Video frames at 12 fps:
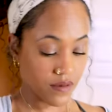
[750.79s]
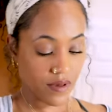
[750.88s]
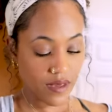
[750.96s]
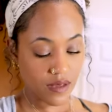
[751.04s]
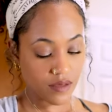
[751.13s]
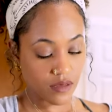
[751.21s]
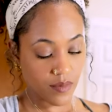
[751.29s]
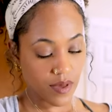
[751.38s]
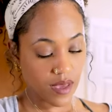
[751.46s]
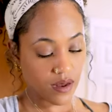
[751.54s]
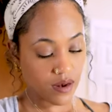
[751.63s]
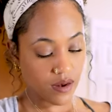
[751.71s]
Okay, so I'm
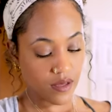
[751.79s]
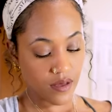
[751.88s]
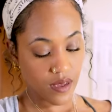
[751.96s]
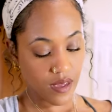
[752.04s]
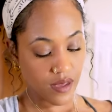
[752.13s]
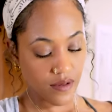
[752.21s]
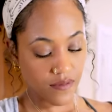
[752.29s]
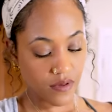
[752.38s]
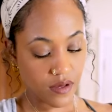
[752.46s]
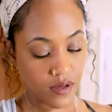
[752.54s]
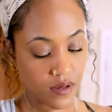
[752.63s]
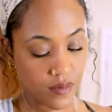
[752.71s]
gonna add another half a
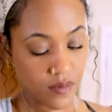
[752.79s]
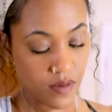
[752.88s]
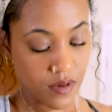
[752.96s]
cup